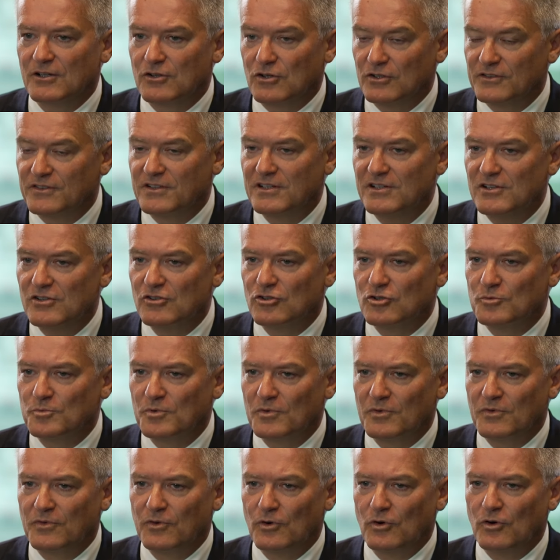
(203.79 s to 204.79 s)
continue to
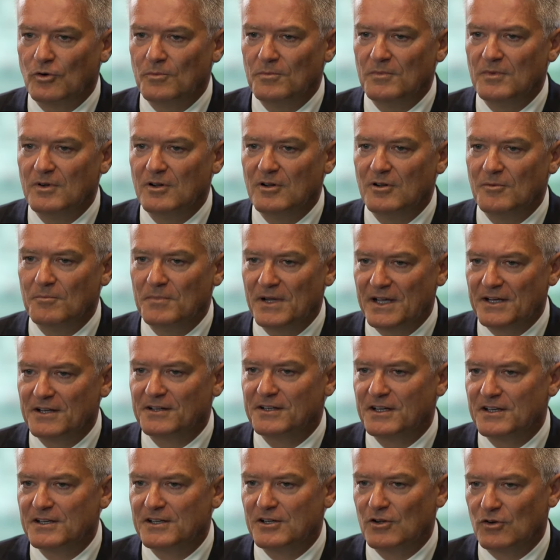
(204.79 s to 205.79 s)
perform
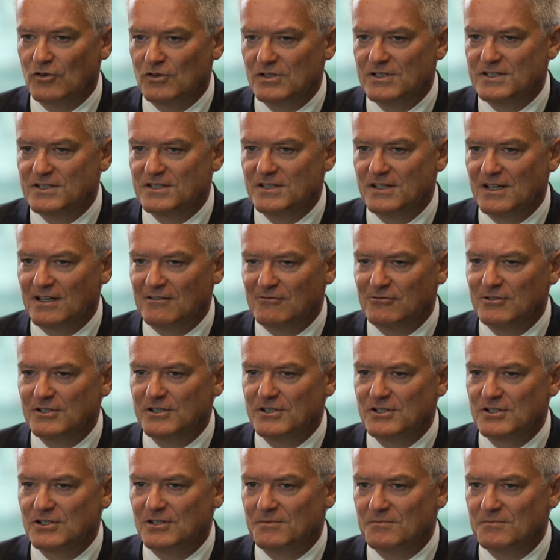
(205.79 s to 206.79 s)
better than the OECD average.